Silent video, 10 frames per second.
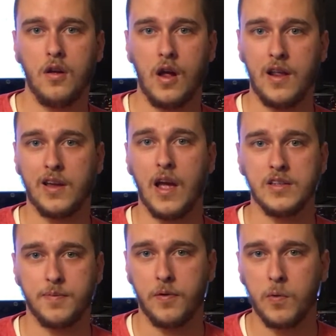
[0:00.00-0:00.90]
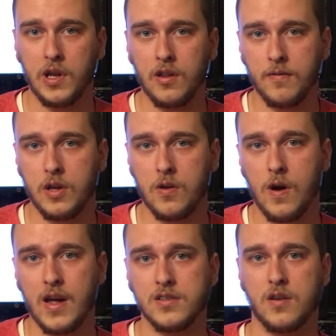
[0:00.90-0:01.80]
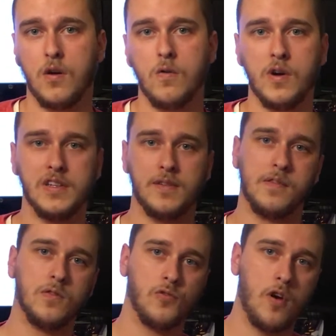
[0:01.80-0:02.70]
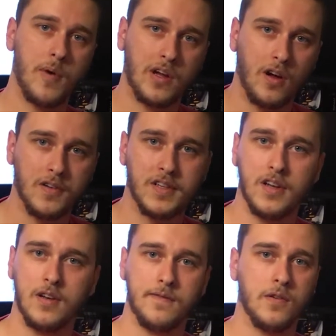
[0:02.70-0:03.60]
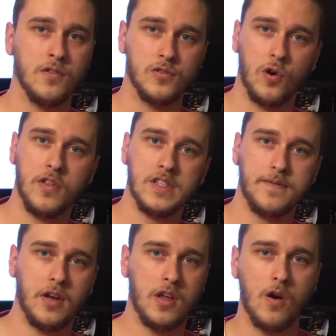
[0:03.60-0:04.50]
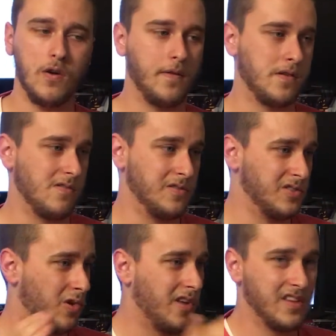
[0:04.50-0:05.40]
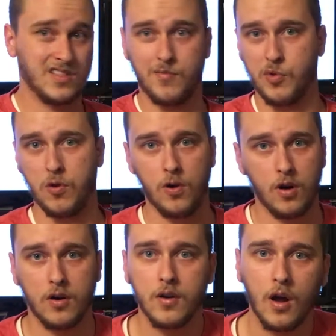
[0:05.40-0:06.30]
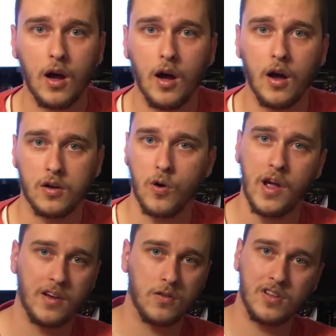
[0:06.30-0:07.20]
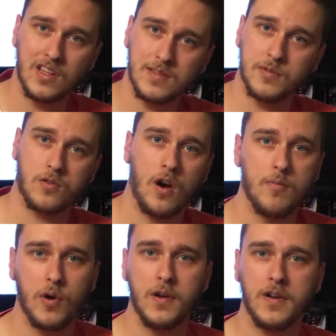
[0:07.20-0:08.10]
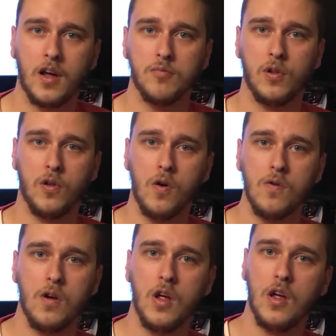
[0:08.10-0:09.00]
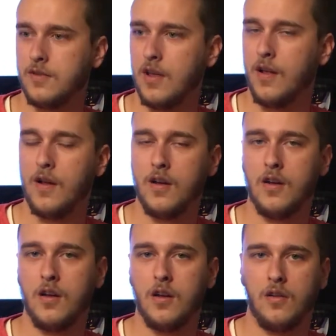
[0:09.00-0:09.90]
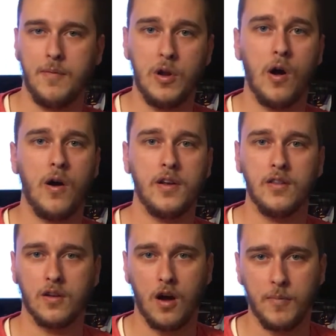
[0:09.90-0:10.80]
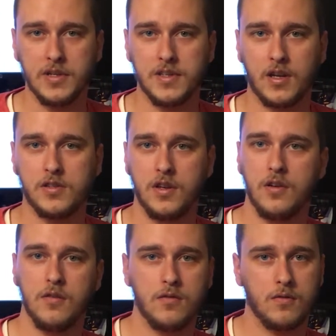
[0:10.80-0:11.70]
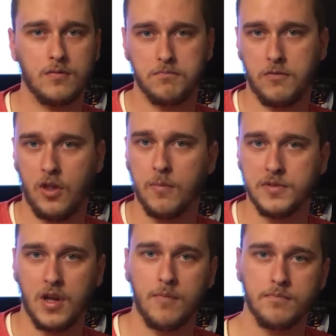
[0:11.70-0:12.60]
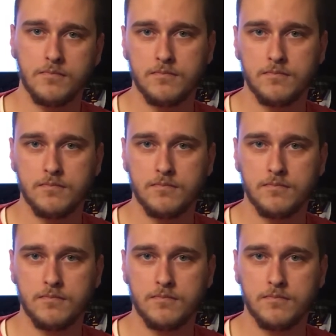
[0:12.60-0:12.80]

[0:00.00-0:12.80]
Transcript: And hey guys, before we get into the video, as always, if you enjoy my content, if you enjoy this video, if you enjoy this computer, uh, go ahead and click that subscribe button down below. Let me know how I did in the comment section. Thumbs up.